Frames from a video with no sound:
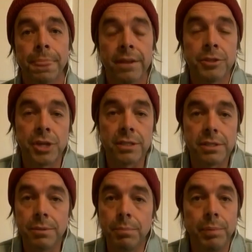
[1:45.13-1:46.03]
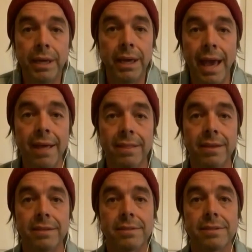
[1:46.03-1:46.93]
just to be at
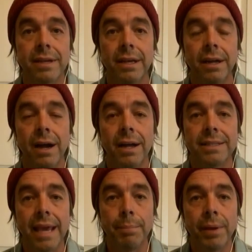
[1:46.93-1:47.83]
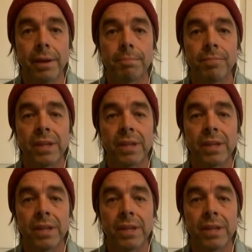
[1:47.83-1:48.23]
this uh, taping.